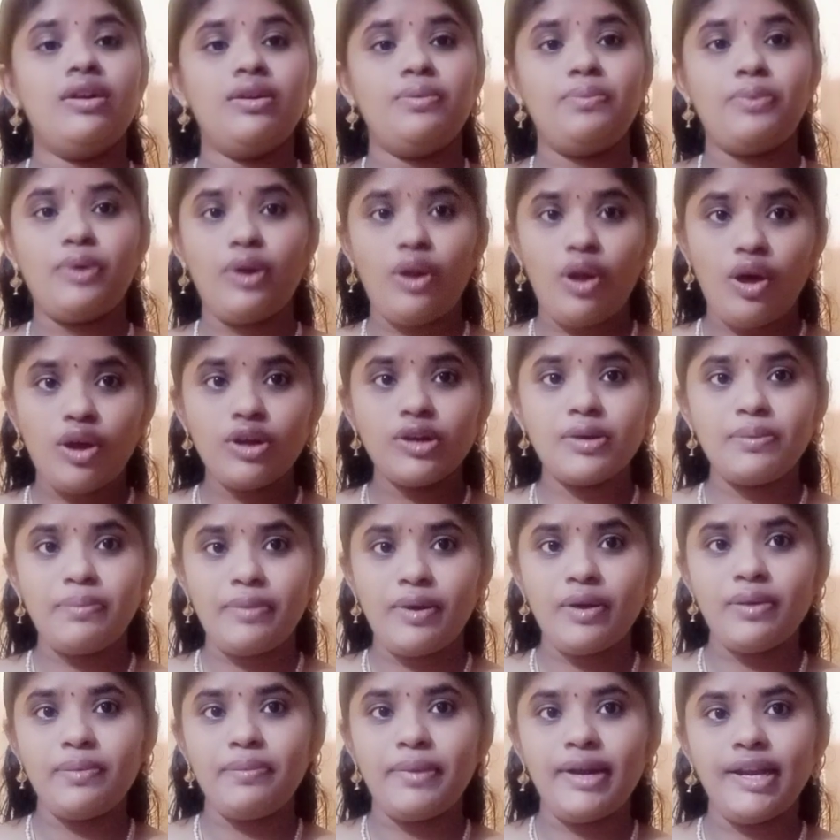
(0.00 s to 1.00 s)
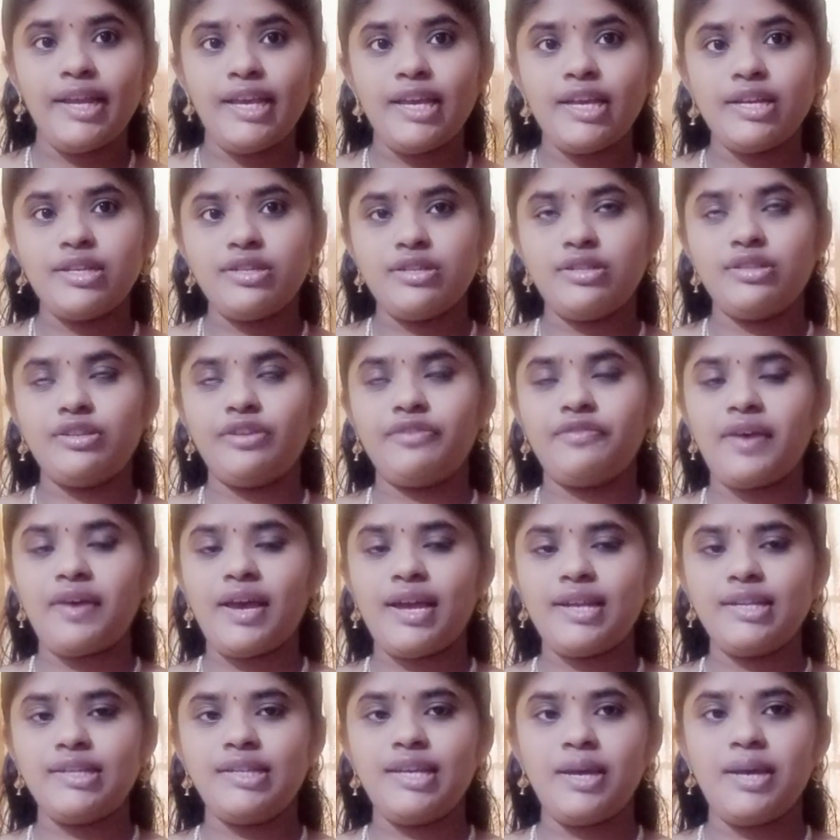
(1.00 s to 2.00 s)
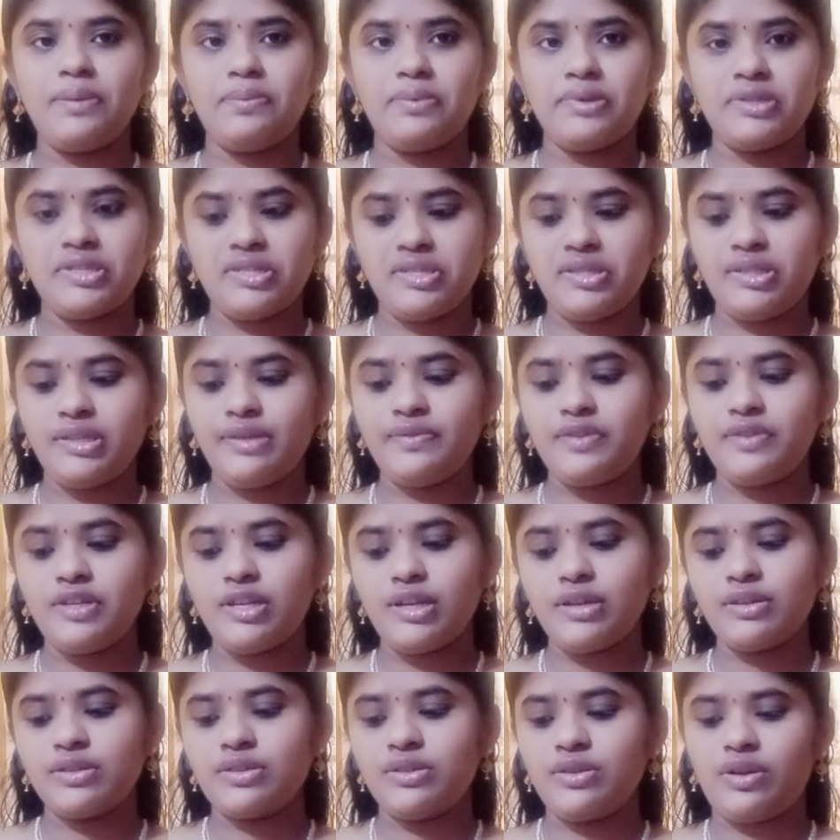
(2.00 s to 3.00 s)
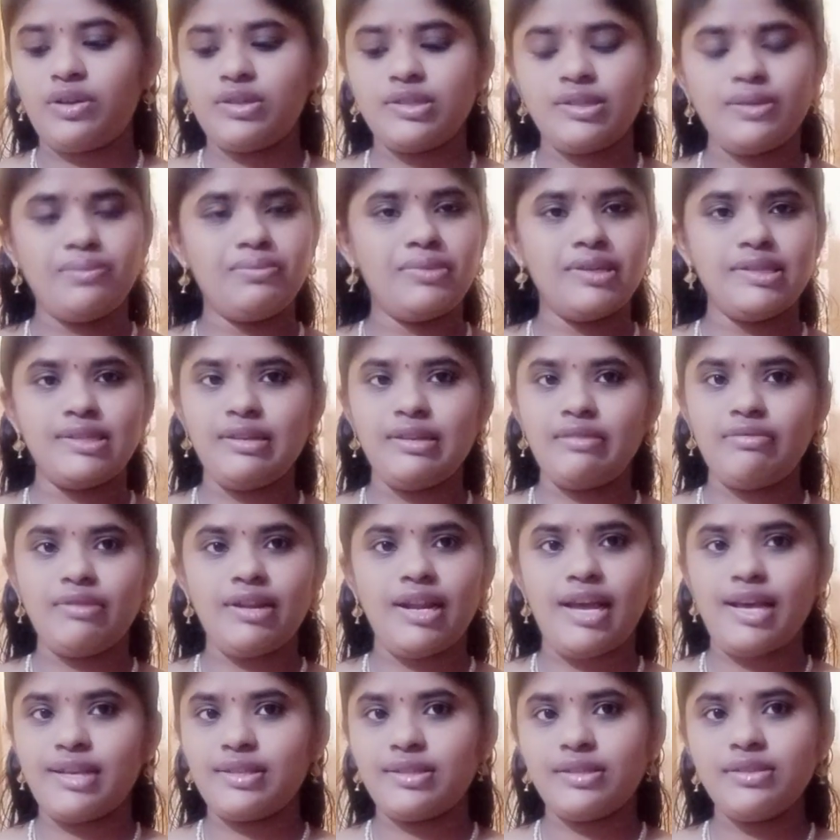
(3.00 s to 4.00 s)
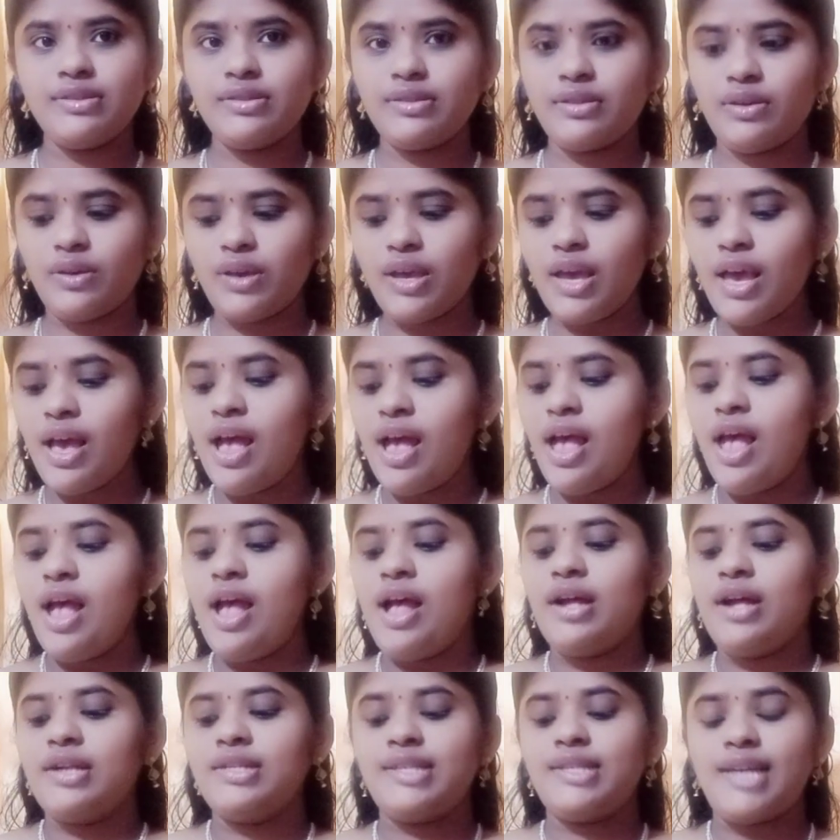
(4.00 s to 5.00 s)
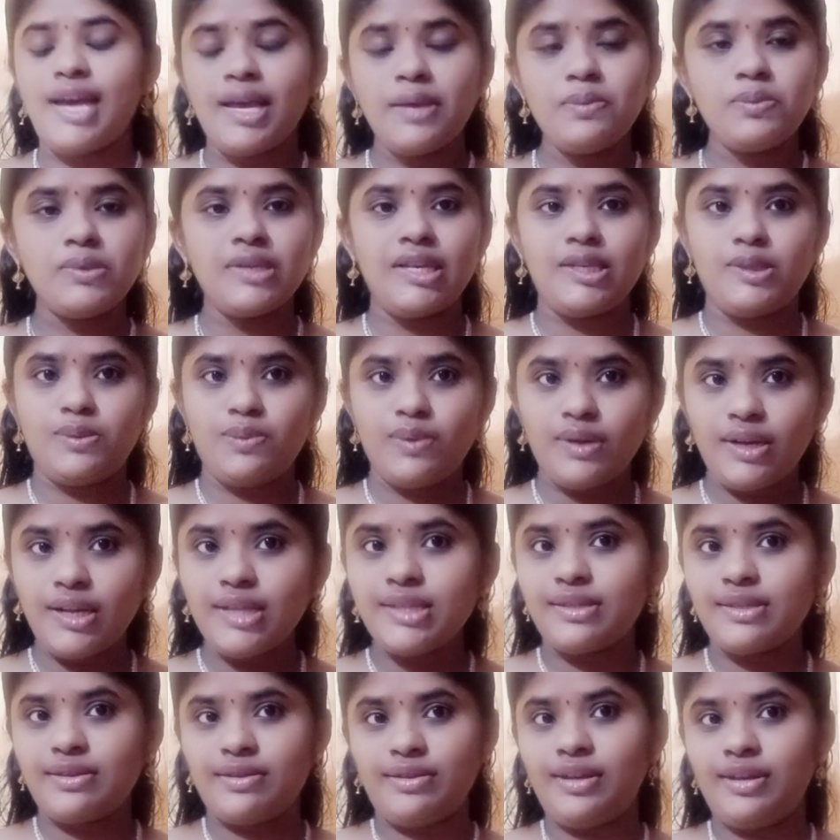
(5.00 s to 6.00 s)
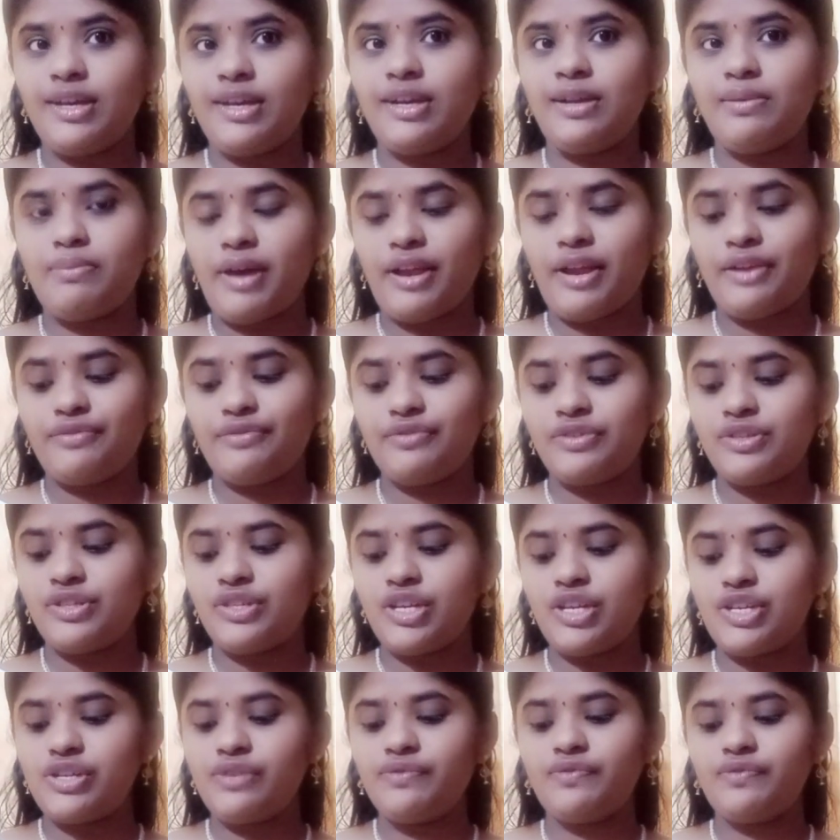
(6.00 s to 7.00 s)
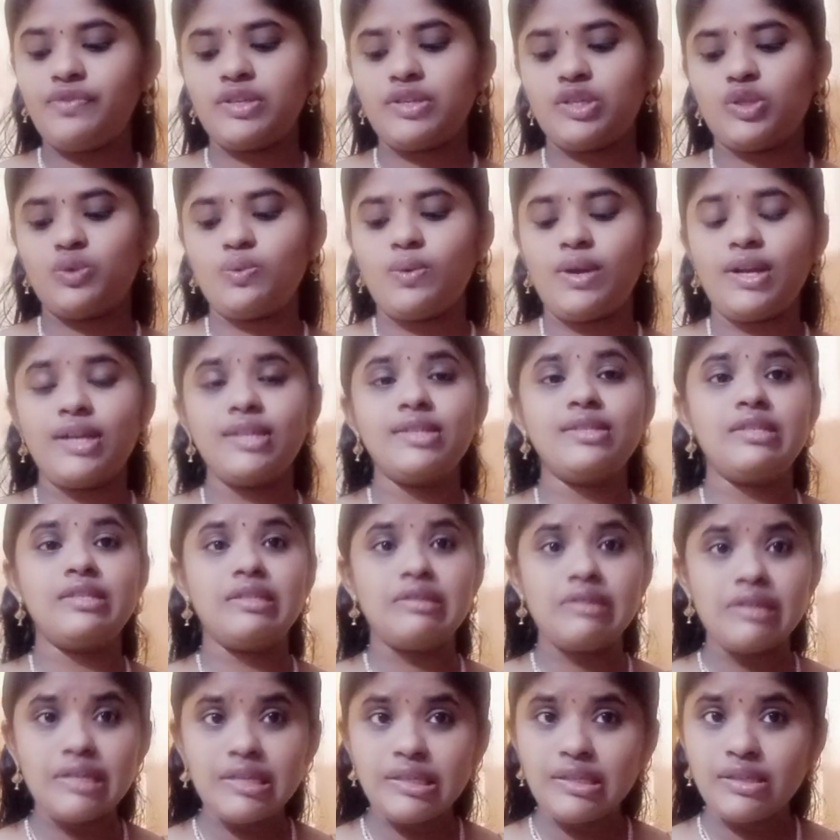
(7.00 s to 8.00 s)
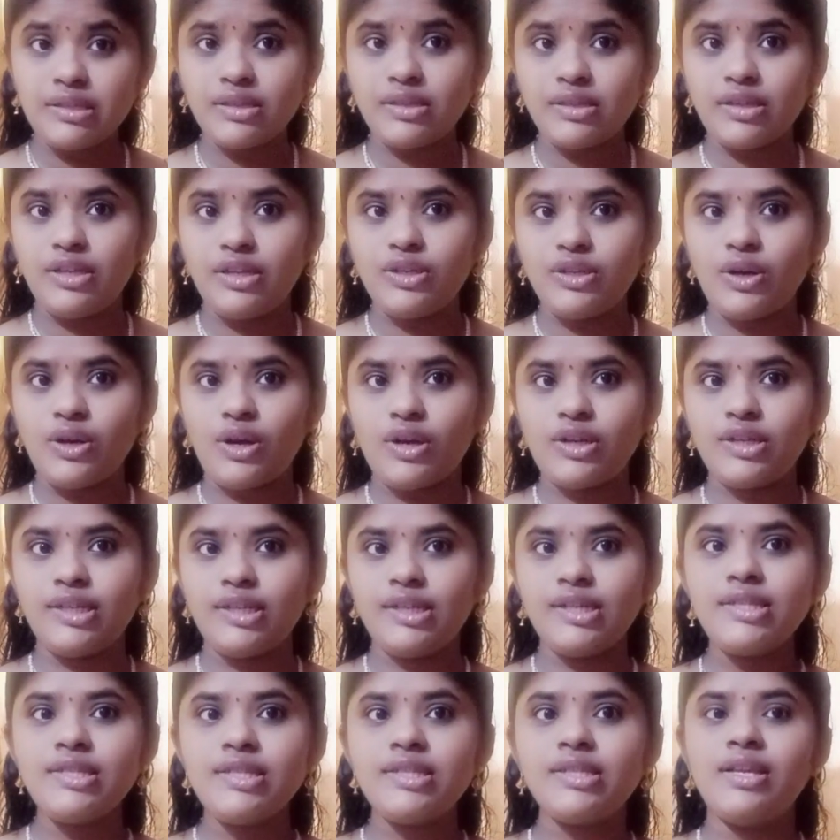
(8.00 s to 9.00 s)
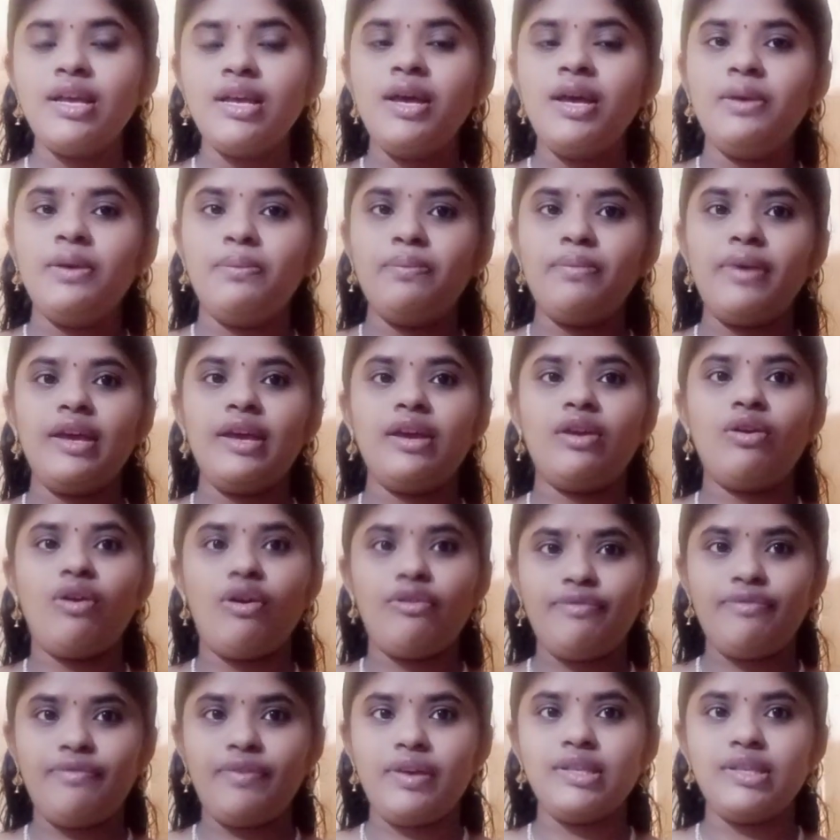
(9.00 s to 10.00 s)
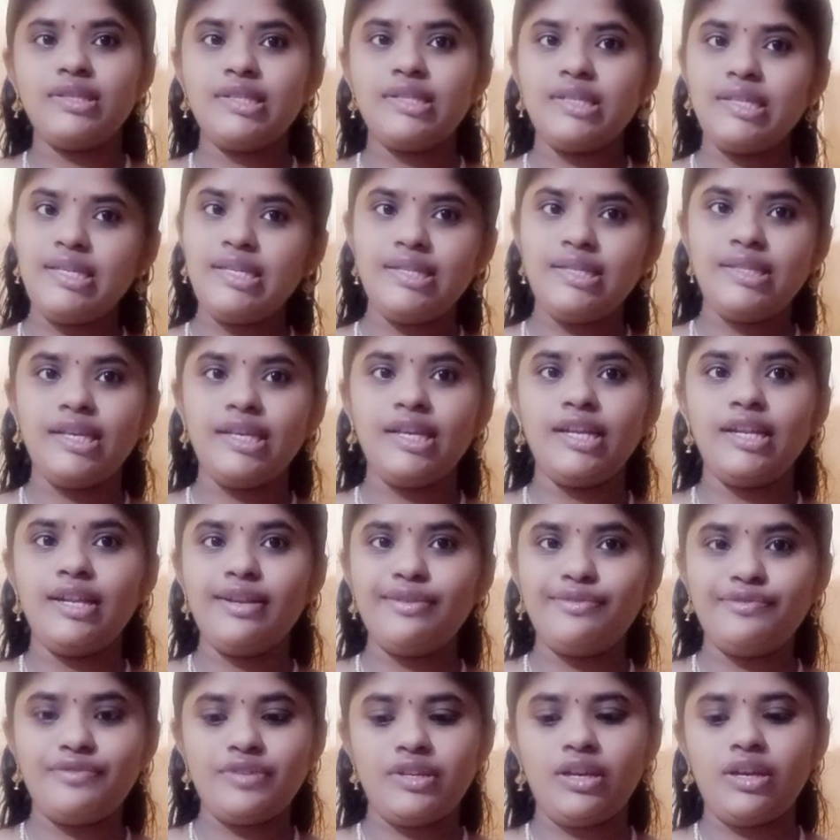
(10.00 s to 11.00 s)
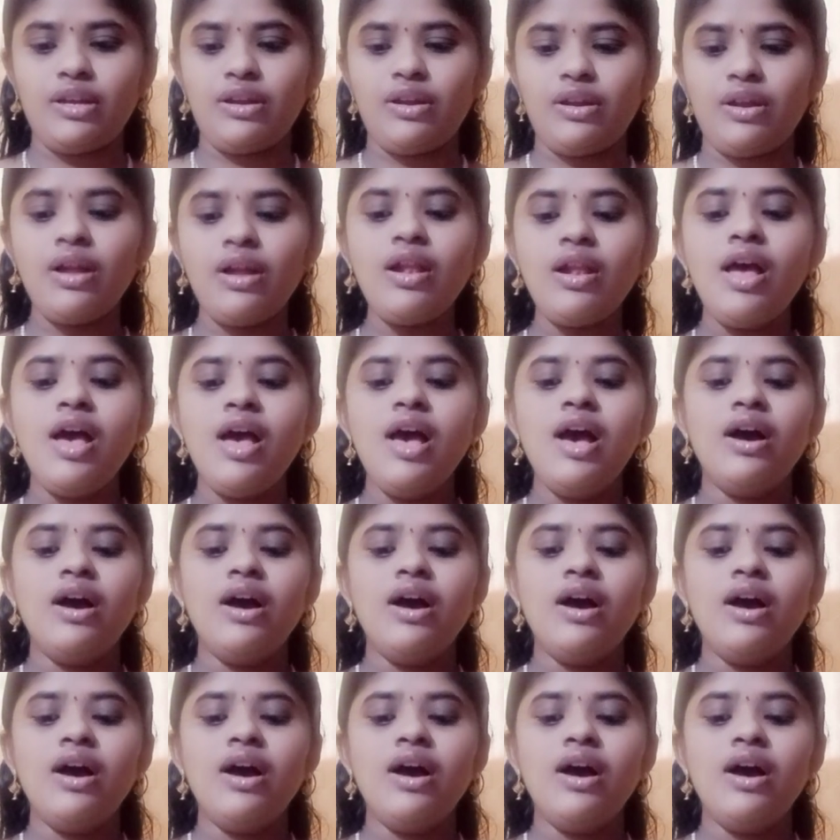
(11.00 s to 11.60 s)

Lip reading: prolonged medications of antihypertensive drugs or some muscle relaxants. Okay, types as well as clinical manifestation. First one is stress incontinence by coughing, sneezing, lifting and all.